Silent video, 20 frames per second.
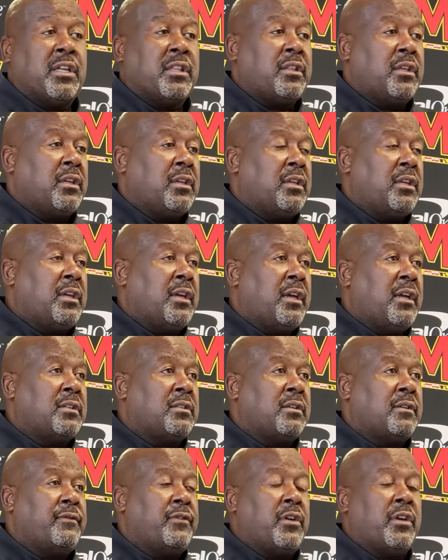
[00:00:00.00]
I think he
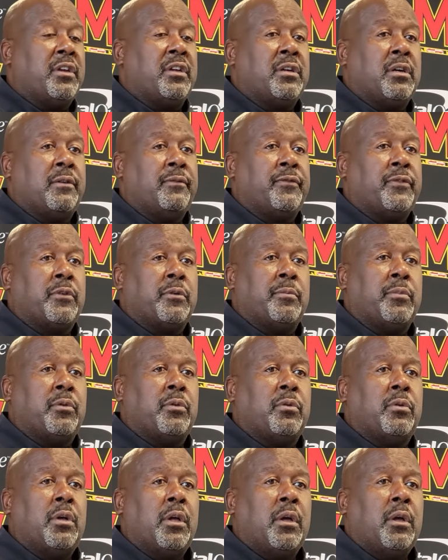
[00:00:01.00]
has a very
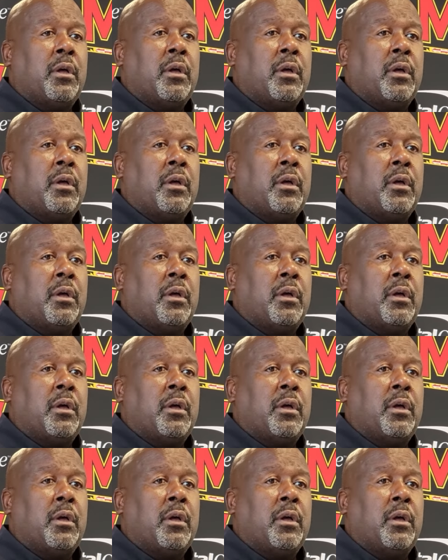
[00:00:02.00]
comfortable